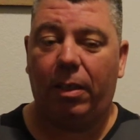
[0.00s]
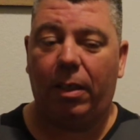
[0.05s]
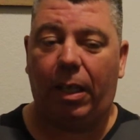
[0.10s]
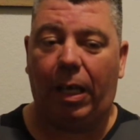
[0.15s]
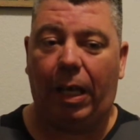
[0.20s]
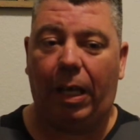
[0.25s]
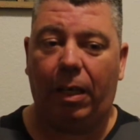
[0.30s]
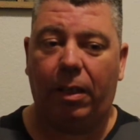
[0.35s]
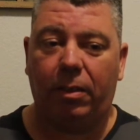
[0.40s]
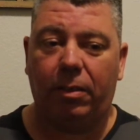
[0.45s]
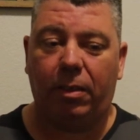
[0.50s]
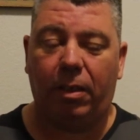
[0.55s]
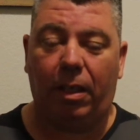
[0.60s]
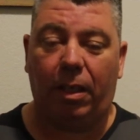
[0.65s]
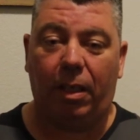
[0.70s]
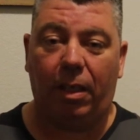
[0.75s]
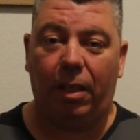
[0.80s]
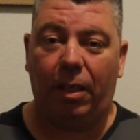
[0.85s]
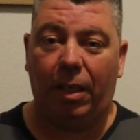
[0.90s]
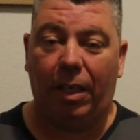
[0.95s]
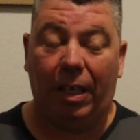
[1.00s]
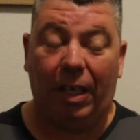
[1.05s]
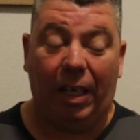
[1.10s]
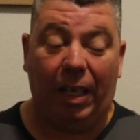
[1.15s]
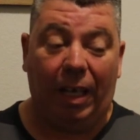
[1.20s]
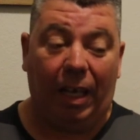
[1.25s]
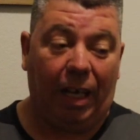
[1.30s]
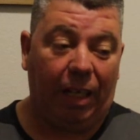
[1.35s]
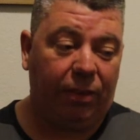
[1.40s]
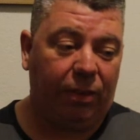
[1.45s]
And
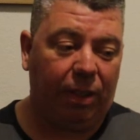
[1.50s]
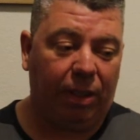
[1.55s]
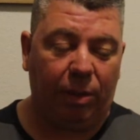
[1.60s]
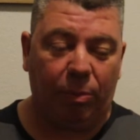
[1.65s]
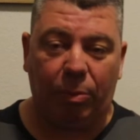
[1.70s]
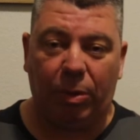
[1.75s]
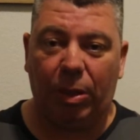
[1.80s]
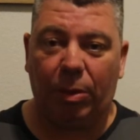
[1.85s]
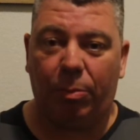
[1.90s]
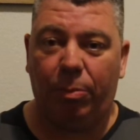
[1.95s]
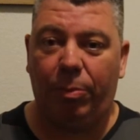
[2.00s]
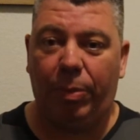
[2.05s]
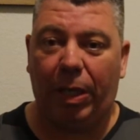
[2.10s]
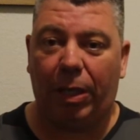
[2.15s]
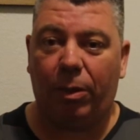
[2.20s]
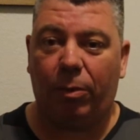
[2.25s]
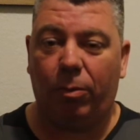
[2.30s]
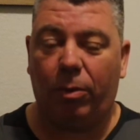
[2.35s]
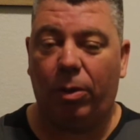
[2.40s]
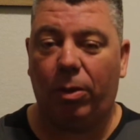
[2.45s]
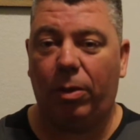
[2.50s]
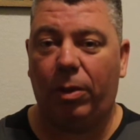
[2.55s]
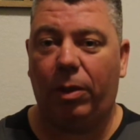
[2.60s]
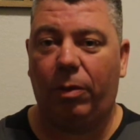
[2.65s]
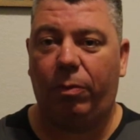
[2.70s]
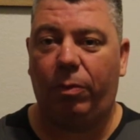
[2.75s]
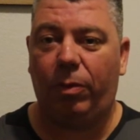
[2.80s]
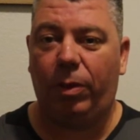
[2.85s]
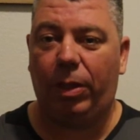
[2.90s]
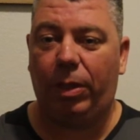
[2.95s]
I think it'd be a better world
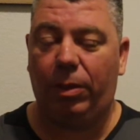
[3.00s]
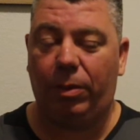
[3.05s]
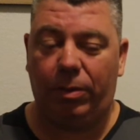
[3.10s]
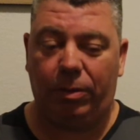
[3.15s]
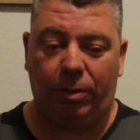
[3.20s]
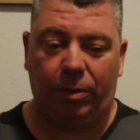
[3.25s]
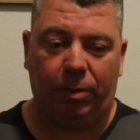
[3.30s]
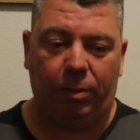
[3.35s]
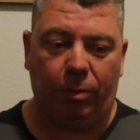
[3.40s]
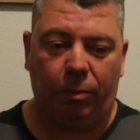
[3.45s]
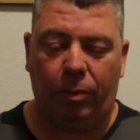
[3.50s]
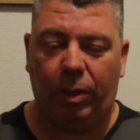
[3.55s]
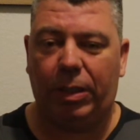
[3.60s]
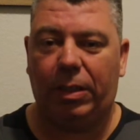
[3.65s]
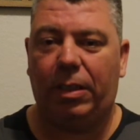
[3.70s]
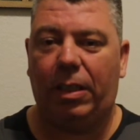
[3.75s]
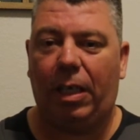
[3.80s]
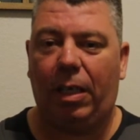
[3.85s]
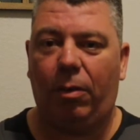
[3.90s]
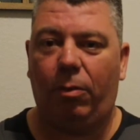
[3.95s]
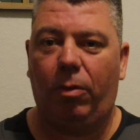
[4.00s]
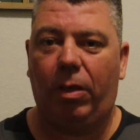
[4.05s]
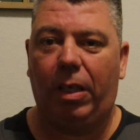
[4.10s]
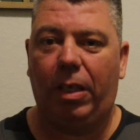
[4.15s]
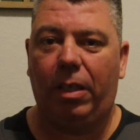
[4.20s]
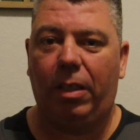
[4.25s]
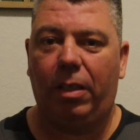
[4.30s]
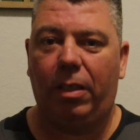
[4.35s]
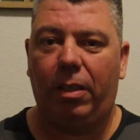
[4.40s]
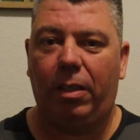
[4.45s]
if we went that
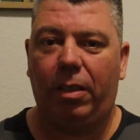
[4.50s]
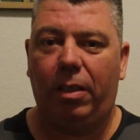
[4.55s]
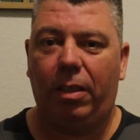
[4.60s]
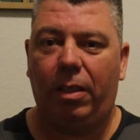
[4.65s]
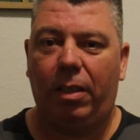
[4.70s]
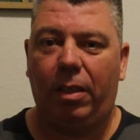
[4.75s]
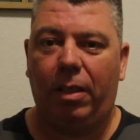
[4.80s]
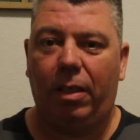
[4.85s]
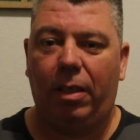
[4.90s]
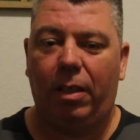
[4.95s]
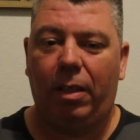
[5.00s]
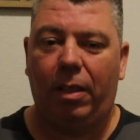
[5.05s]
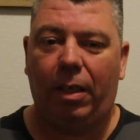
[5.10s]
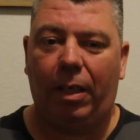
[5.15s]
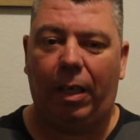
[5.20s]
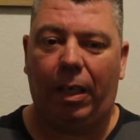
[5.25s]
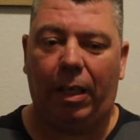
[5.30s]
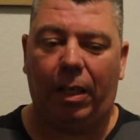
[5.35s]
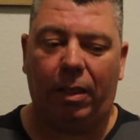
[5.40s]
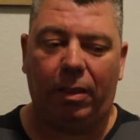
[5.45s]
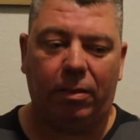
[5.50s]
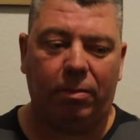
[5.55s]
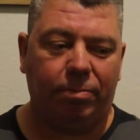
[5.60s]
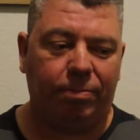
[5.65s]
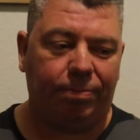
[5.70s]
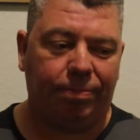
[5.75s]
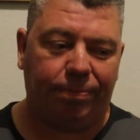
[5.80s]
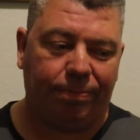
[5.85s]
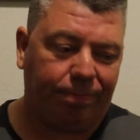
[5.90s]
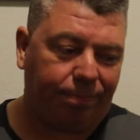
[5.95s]
way. And,
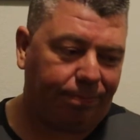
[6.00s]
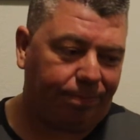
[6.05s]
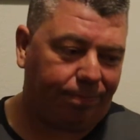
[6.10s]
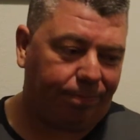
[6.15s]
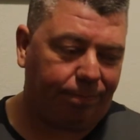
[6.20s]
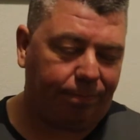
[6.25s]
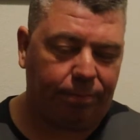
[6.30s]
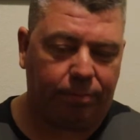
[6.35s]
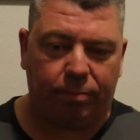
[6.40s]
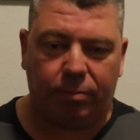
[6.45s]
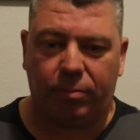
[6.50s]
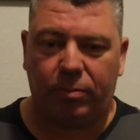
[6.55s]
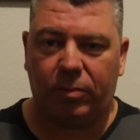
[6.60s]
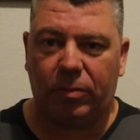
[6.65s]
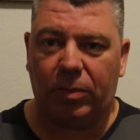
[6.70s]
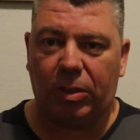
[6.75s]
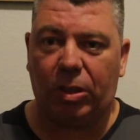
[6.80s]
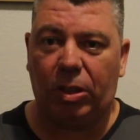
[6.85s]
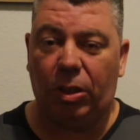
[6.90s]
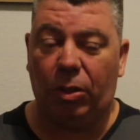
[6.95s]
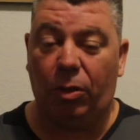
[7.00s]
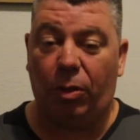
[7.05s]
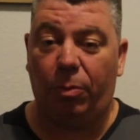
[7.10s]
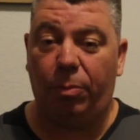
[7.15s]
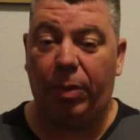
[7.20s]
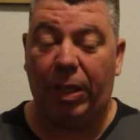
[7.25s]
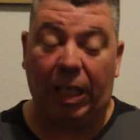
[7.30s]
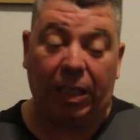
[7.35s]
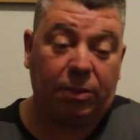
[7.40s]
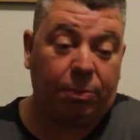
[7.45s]
you know,
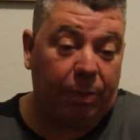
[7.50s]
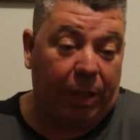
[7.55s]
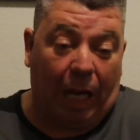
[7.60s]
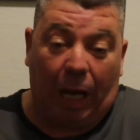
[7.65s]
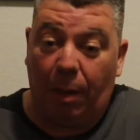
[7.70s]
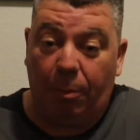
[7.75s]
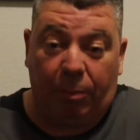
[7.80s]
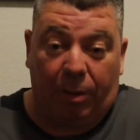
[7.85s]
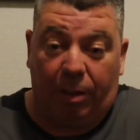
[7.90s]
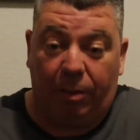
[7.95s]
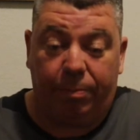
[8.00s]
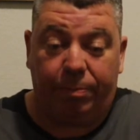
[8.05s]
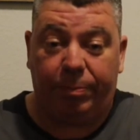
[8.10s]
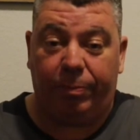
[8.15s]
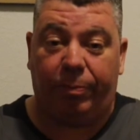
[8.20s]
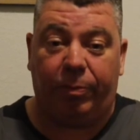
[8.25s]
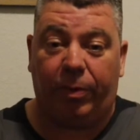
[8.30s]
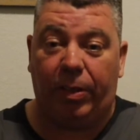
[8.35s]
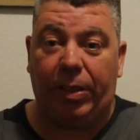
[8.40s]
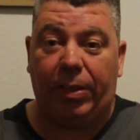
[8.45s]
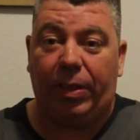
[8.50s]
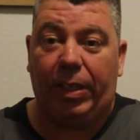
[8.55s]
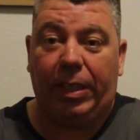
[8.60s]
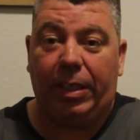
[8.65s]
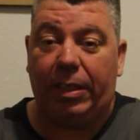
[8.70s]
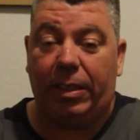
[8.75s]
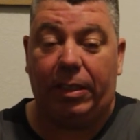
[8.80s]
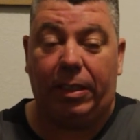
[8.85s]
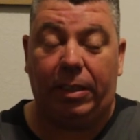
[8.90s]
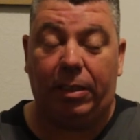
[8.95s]
but that's me. I'm a
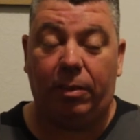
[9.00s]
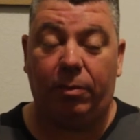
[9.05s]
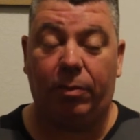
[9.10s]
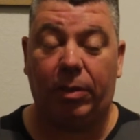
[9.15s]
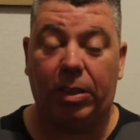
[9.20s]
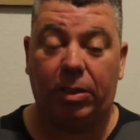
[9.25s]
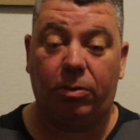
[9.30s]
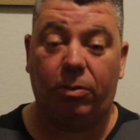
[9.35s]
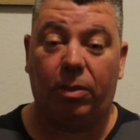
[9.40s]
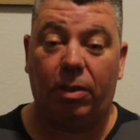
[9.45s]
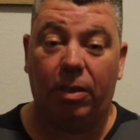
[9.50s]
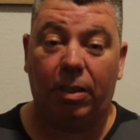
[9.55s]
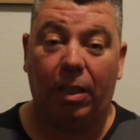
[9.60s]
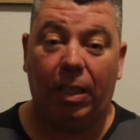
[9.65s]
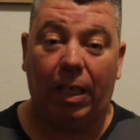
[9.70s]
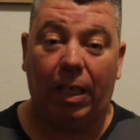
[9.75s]
free-thinking individual.